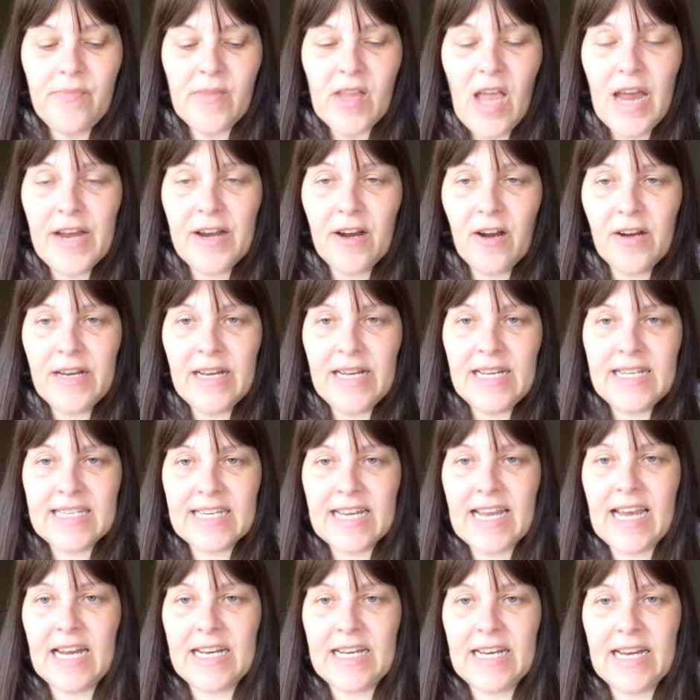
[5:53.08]
and I need to
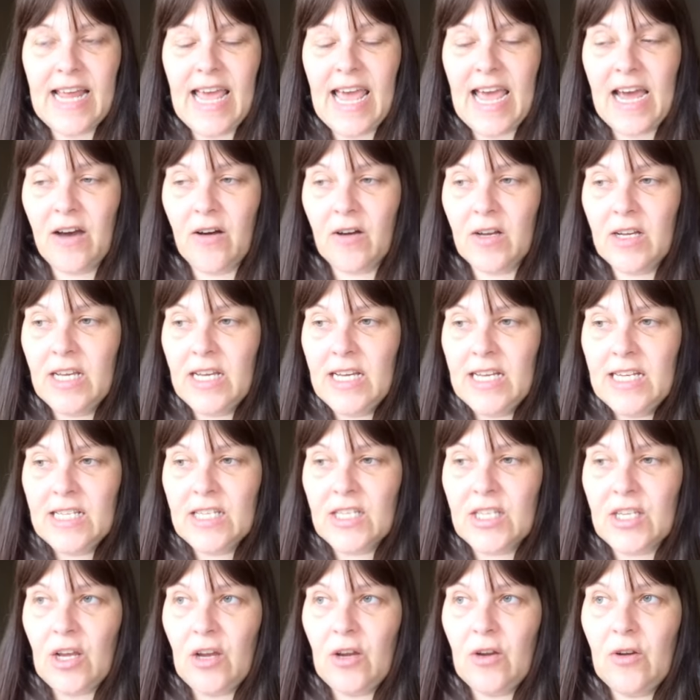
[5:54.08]
cut it out.
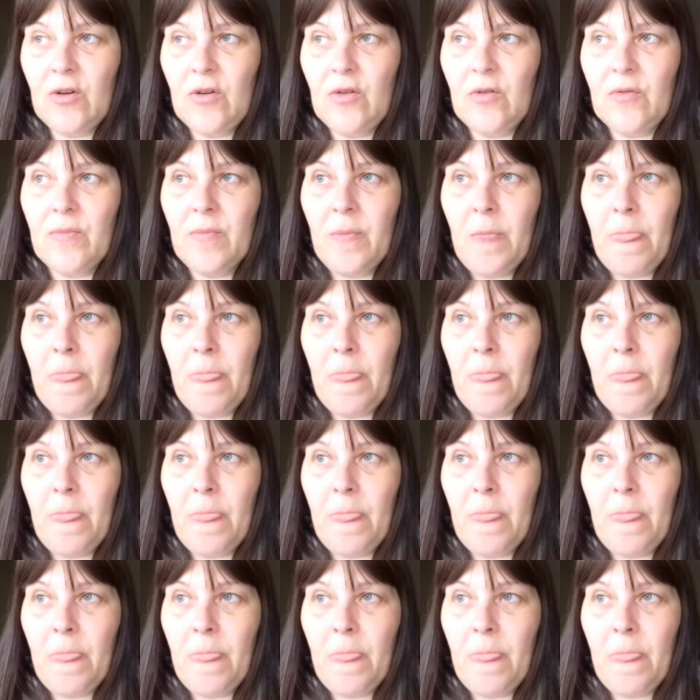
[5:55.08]
So